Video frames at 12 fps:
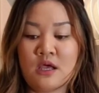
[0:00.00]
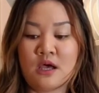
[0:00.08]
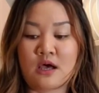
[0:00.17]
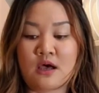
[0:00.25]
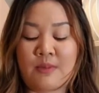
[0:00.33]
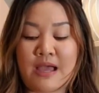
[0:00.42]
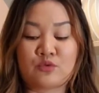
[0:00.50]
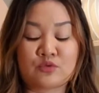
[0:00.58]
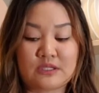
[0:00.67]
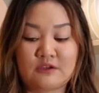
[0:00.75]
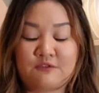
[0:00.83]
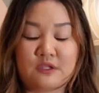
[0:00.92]
um, I
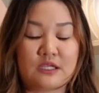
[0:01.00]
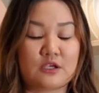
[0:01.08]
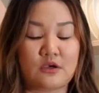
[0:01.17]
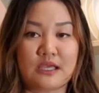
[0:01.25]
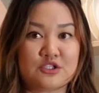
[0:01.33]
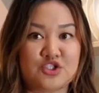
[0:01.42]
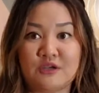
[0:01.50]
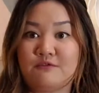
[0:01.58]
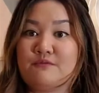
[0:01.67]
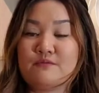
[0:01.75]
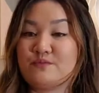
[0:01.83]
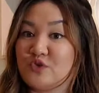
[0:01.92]
really feel like you're catching
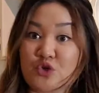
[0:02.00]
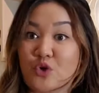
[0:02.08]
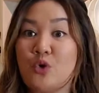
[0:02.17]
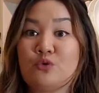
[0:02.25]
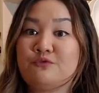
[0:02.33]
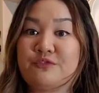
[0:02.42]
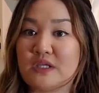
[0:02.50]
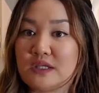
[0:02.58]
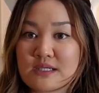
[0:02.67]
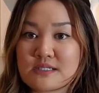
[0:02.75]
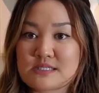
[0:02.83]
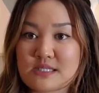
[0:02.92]
your own
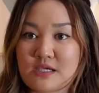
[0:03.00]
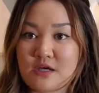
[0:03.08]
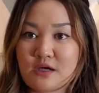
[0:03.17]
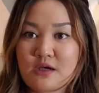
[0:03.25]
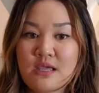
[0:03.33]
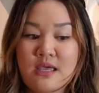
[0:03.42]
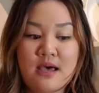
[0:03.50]
feelings here.